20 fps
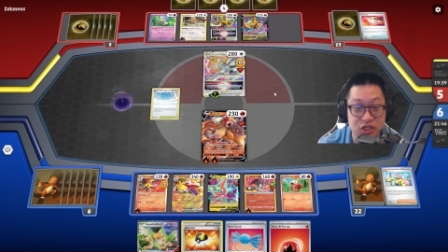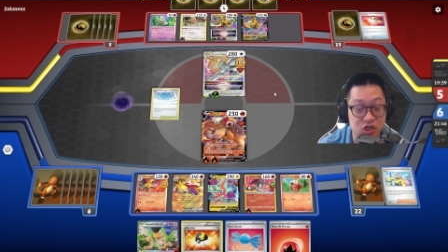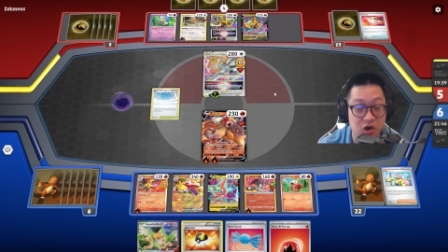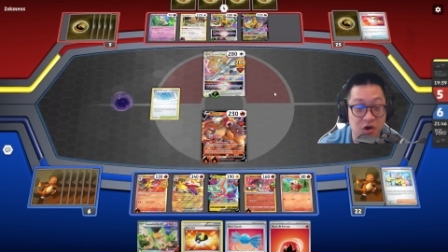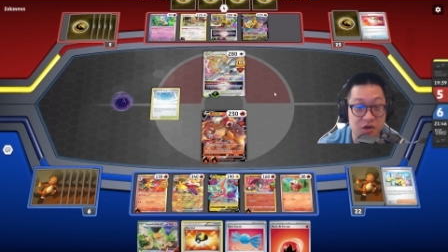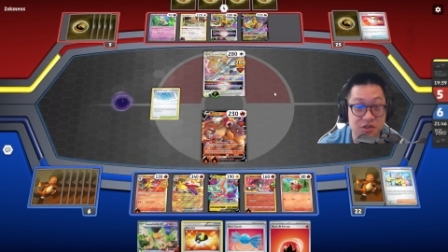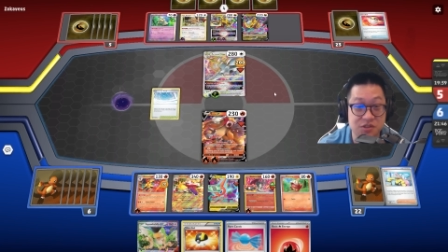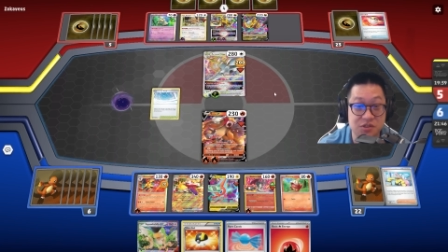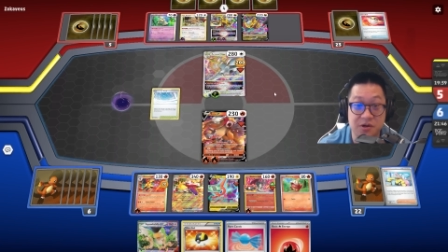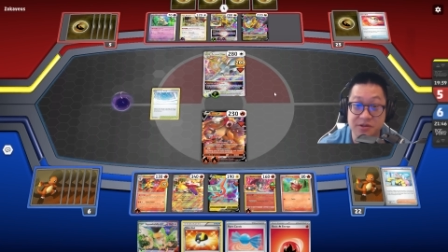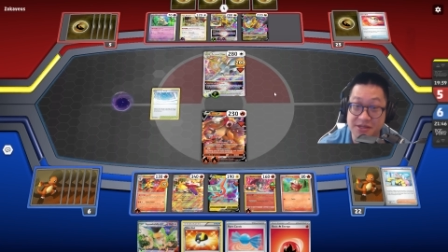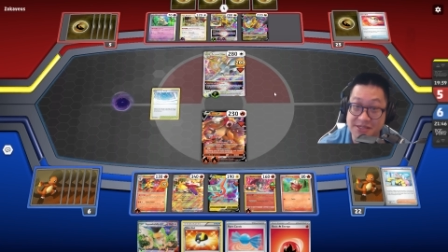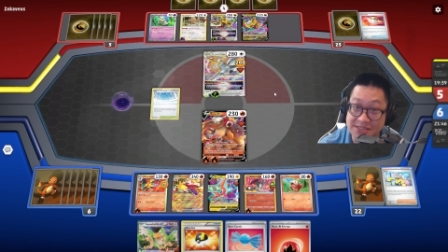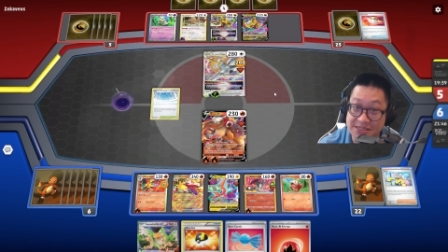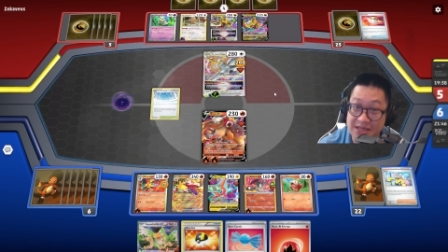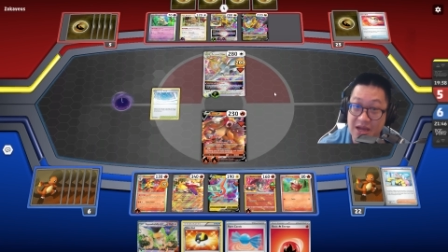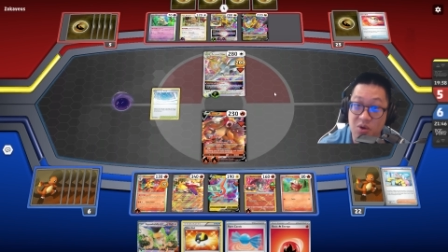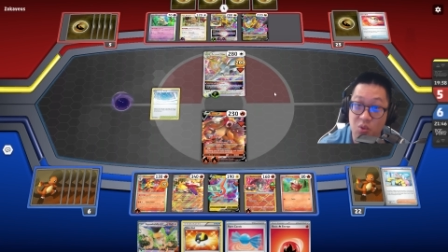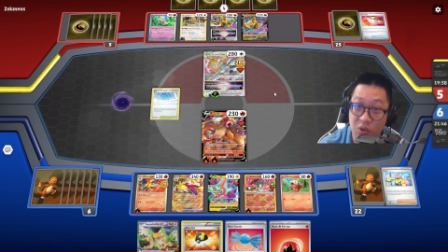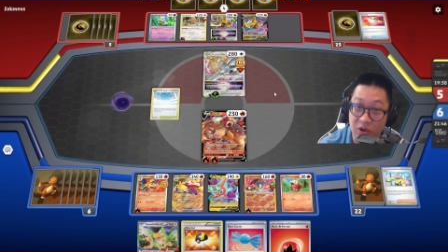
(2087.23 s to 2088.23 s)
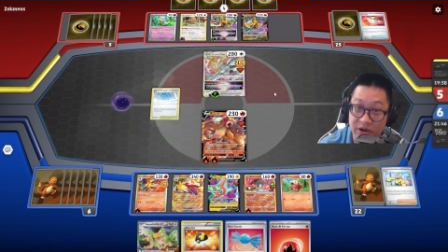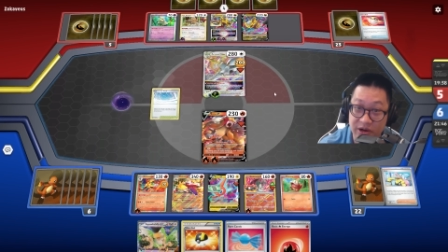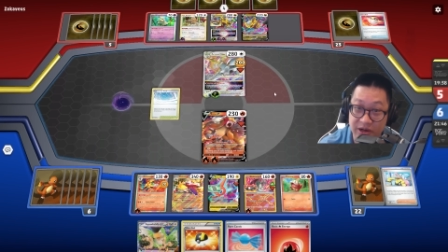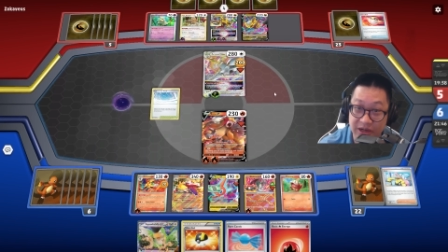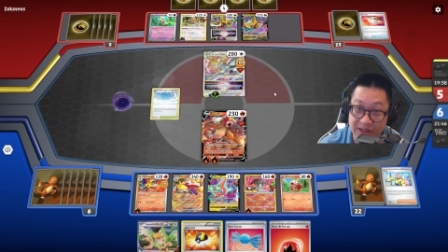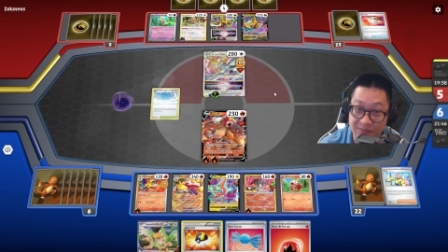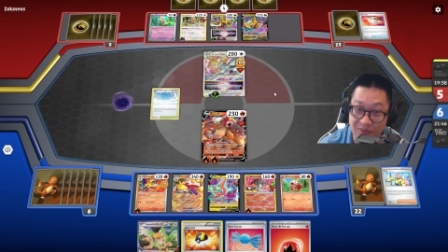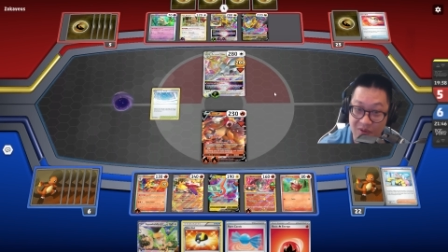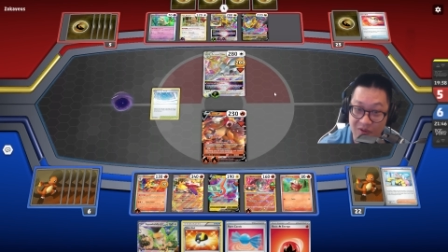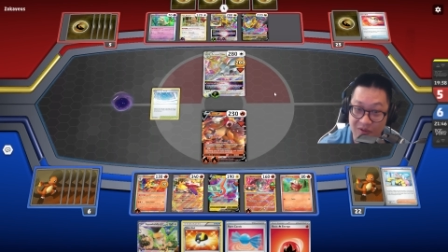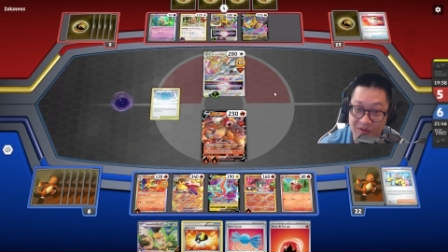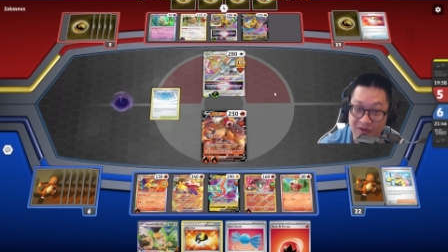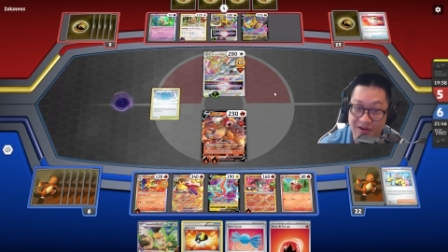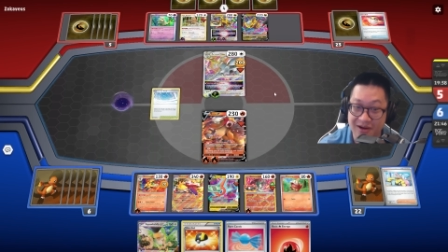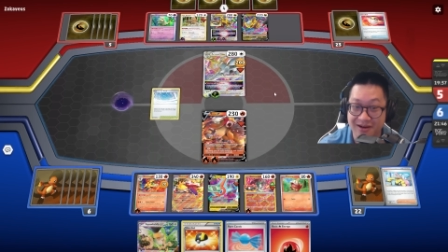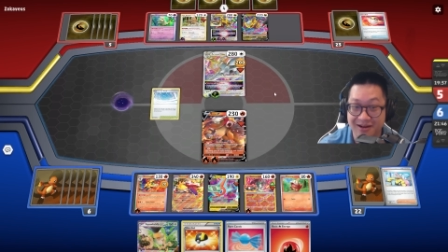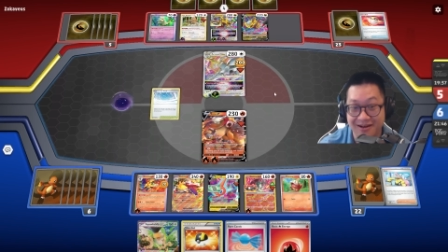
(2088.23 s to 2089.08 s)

Charizard does not work anymore.